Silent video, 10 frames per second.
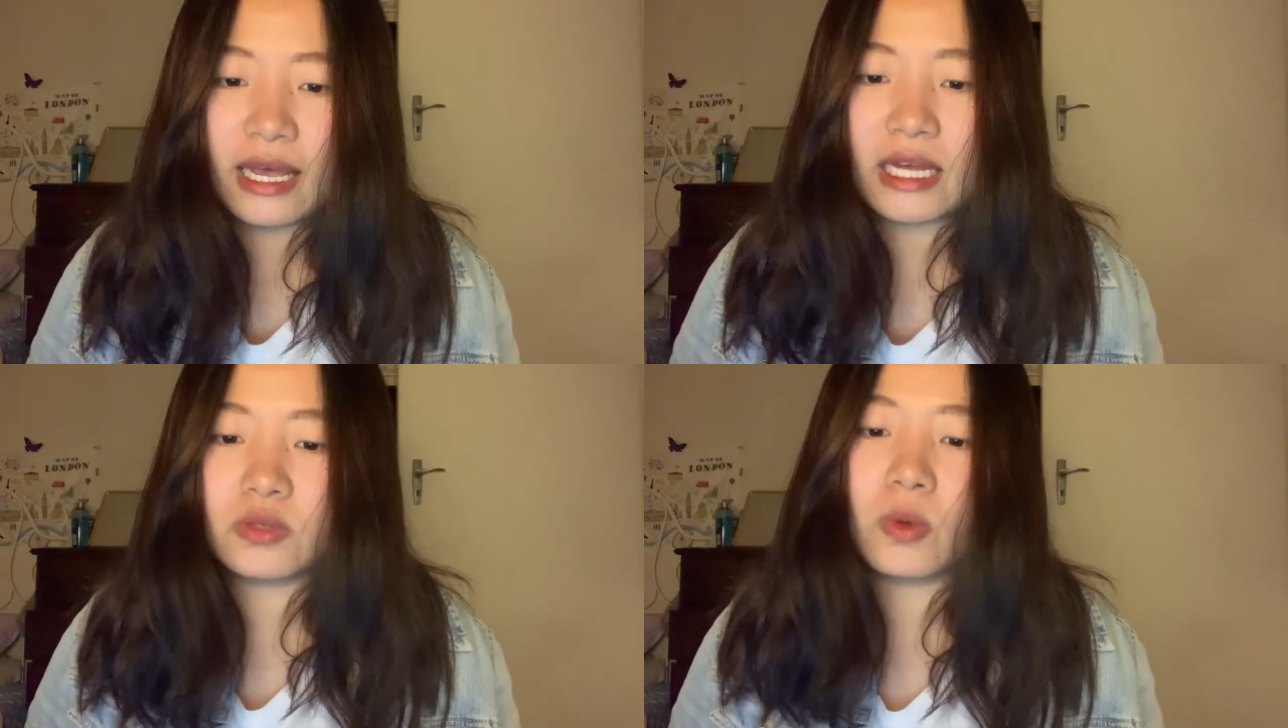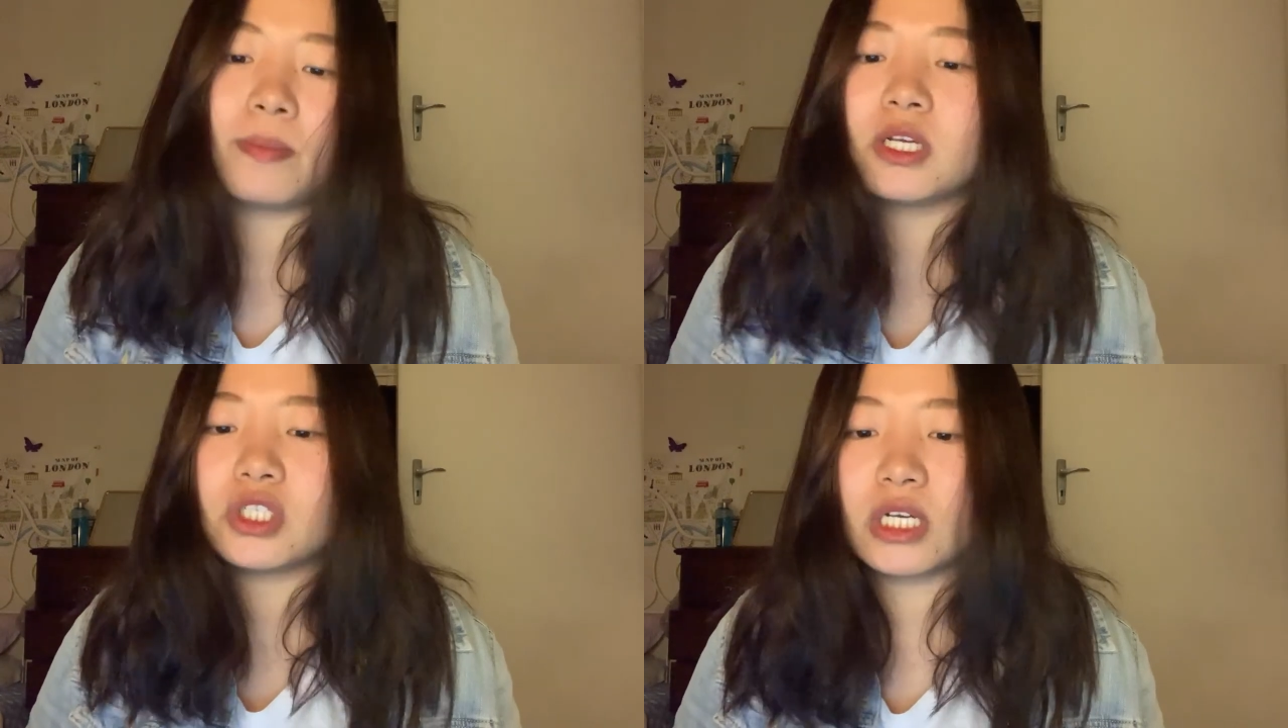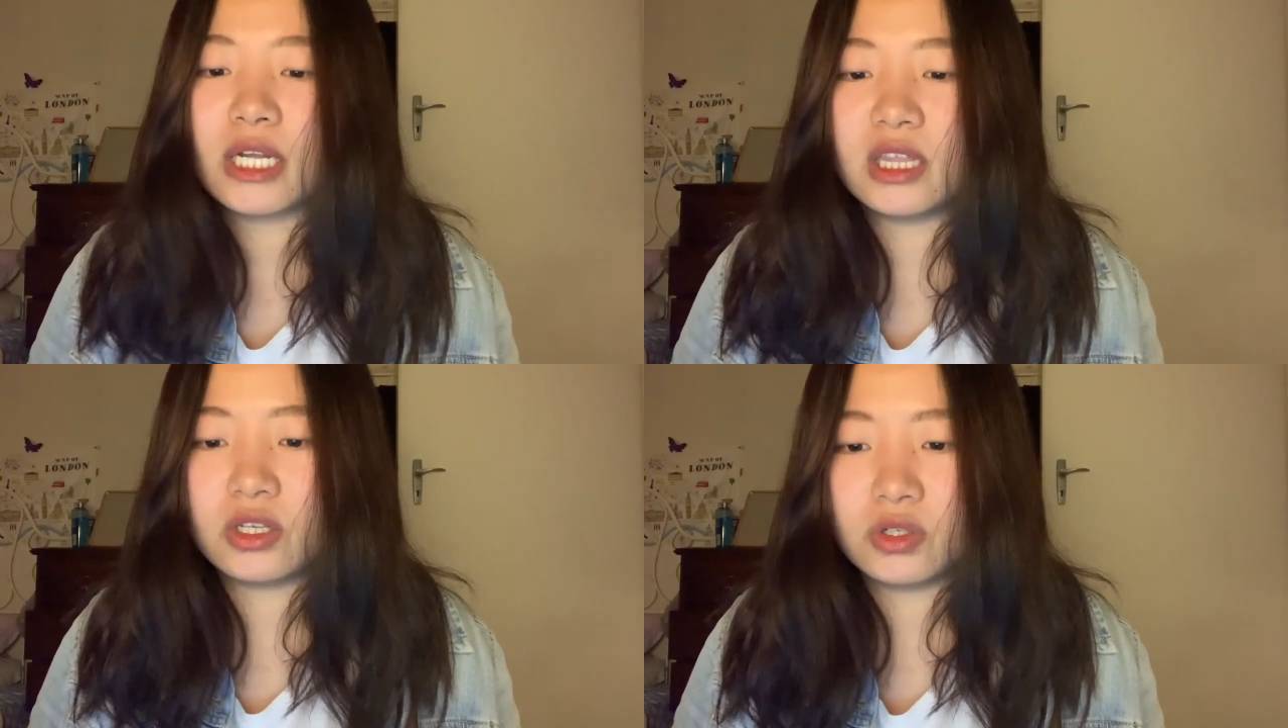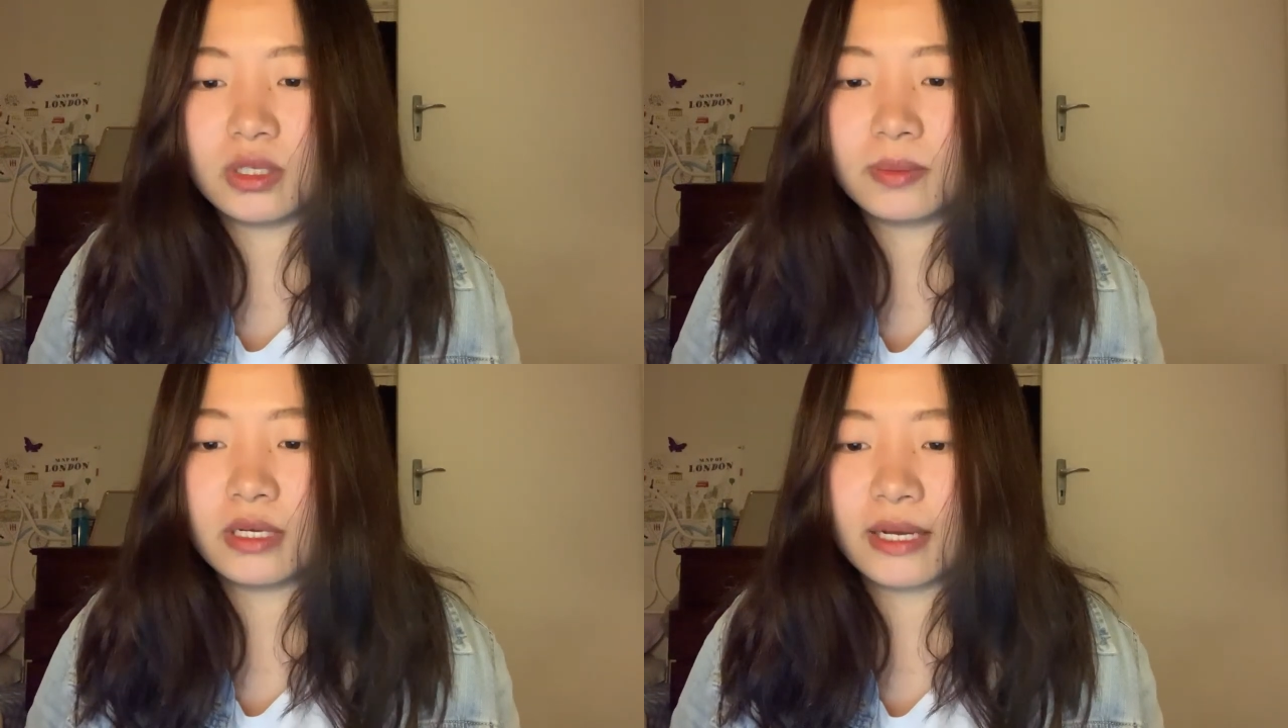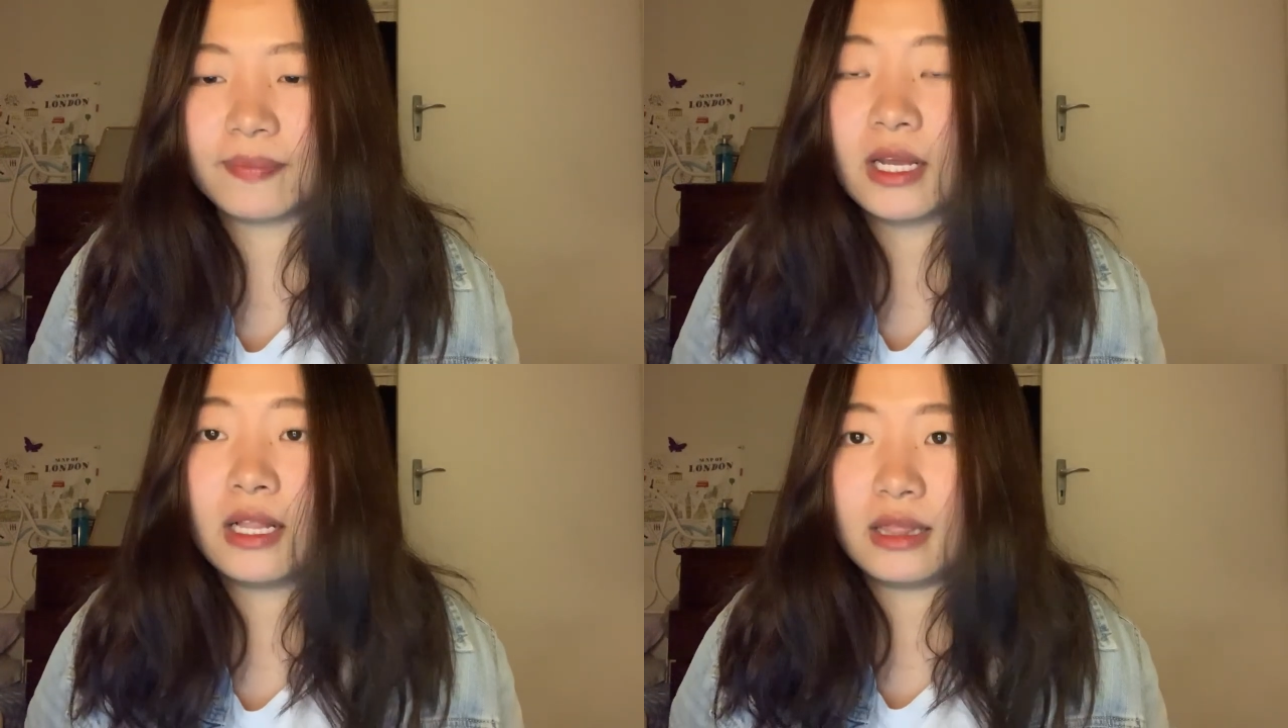As we mentioned in the unit plan,
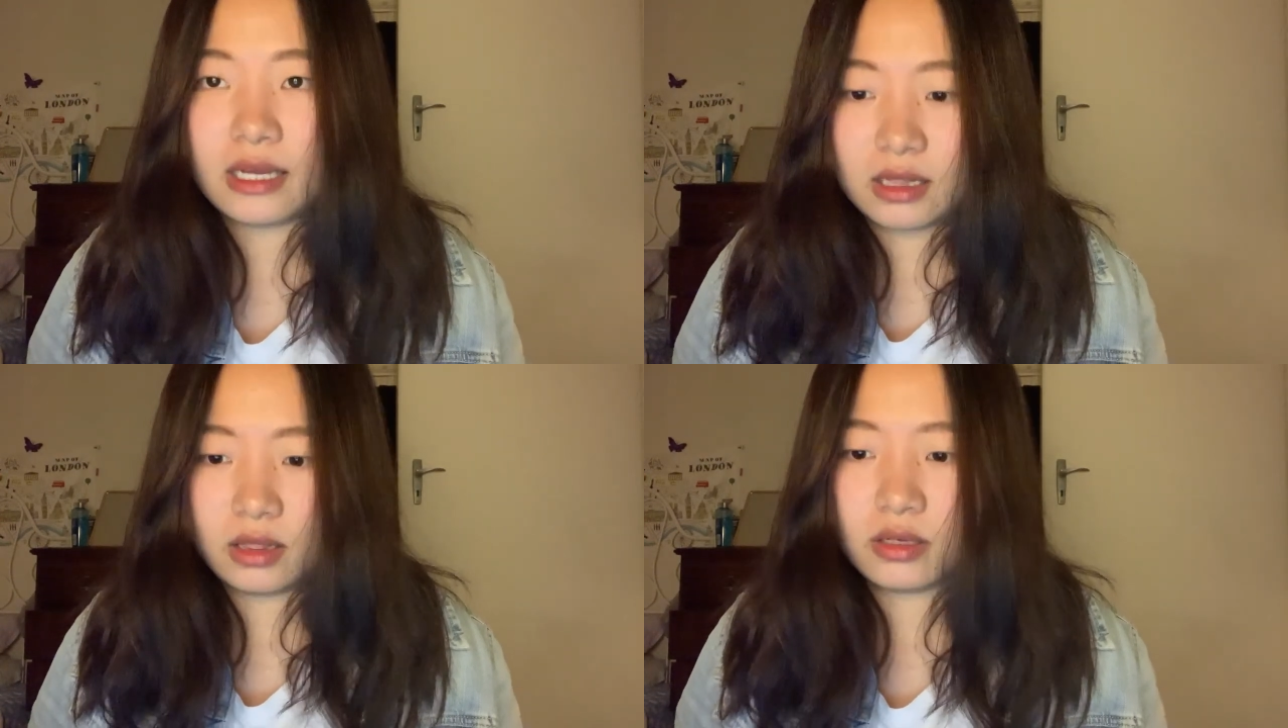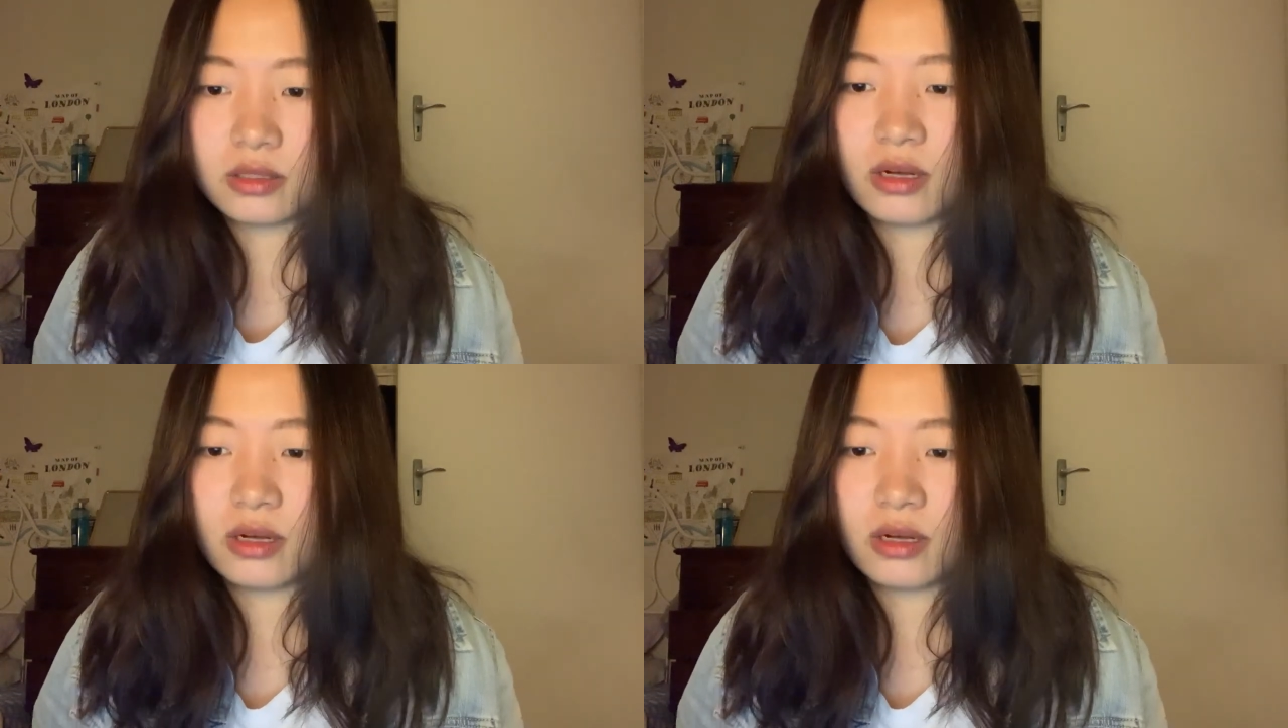that lots